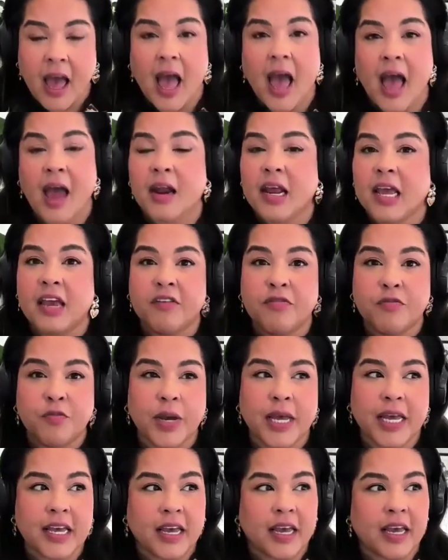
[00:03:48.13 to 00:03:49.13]
And if
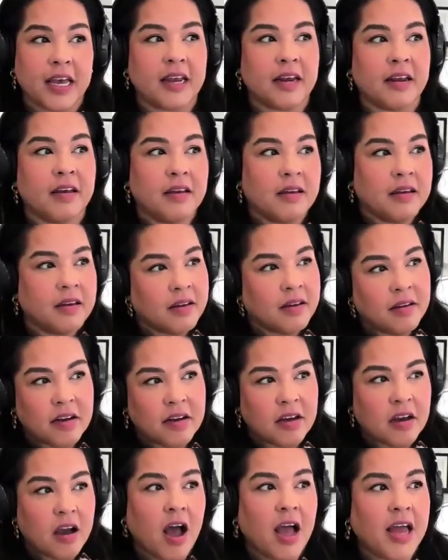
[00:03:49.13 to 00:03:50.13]
we can
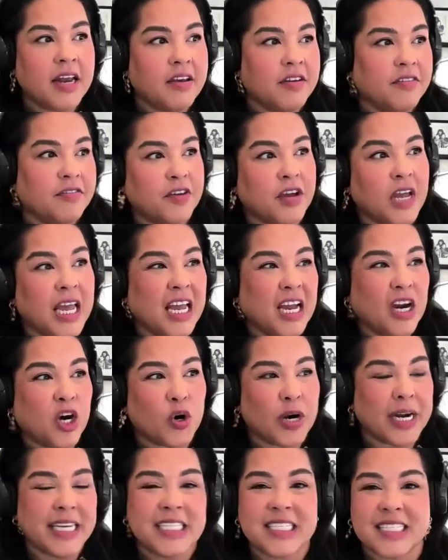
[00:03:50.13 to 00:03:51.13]
kind of
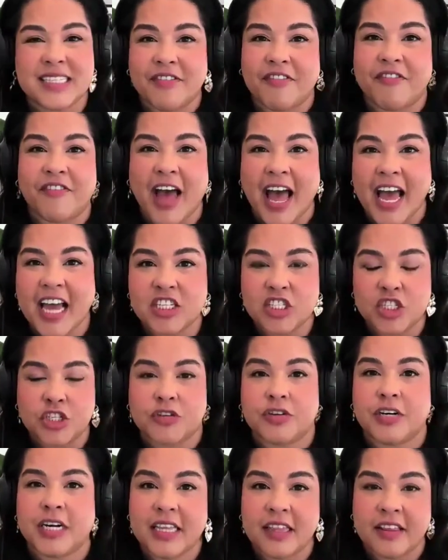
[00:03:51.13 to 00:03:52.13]
increase the fat
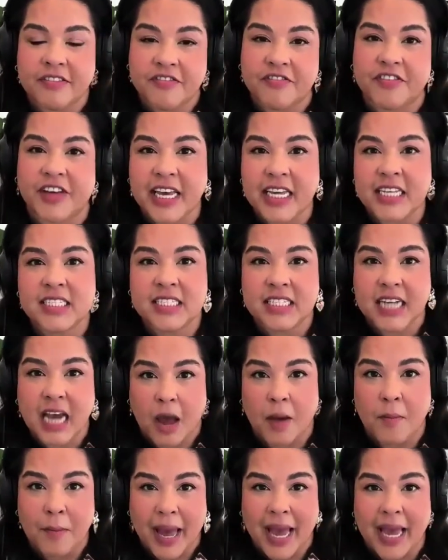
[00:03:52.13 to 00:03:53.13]
during the feast,
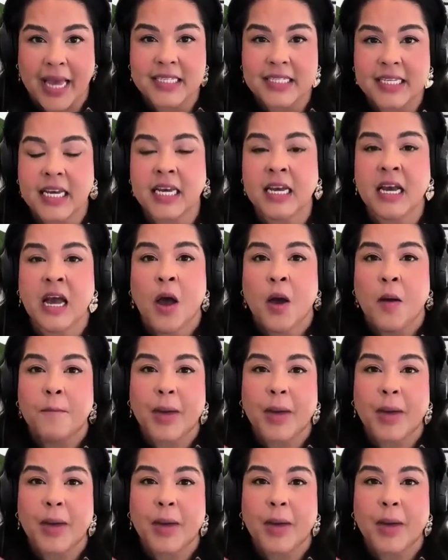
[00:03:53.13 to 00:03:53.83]
amazing,